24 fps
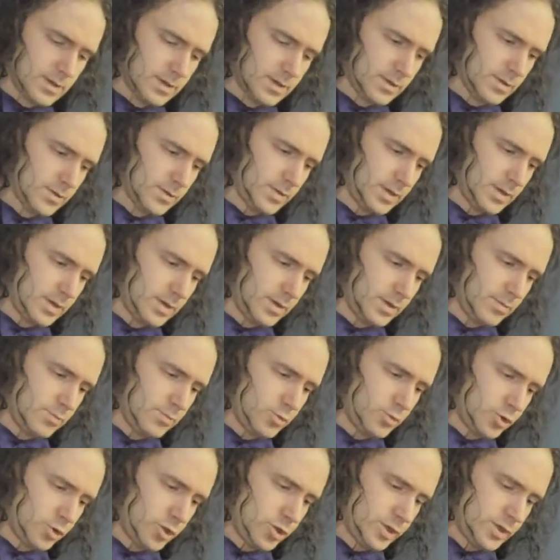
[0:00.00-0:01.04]
and so I ended up
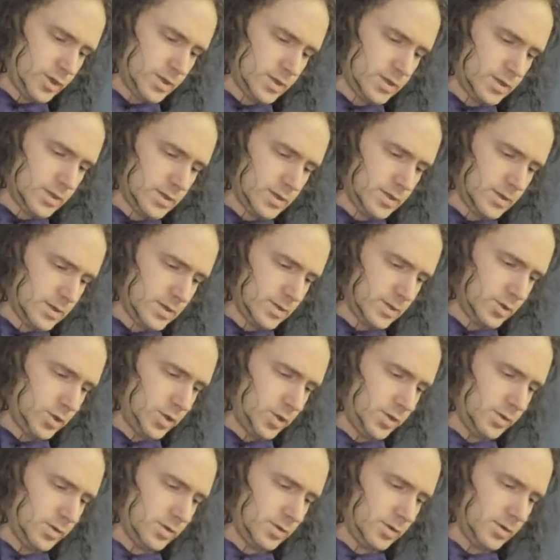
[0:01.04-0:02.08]
pushing the
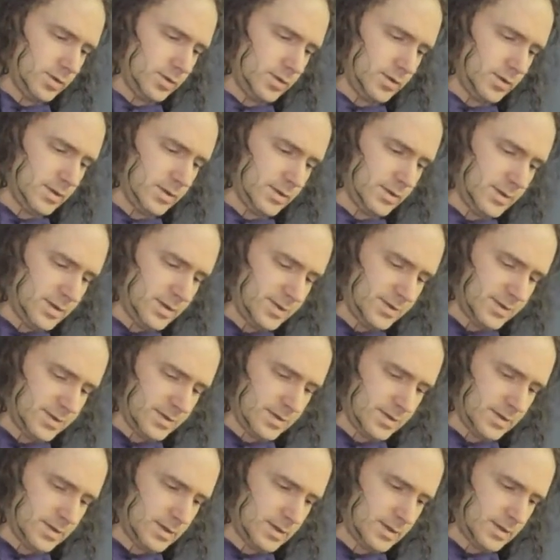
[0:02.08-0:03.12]
chisel on this
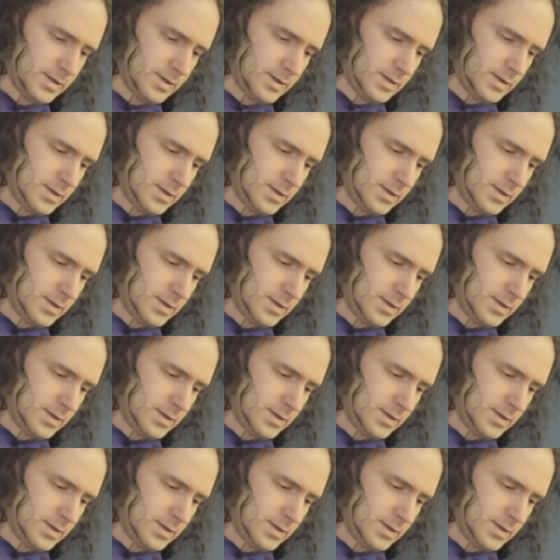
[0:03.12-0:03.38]
side.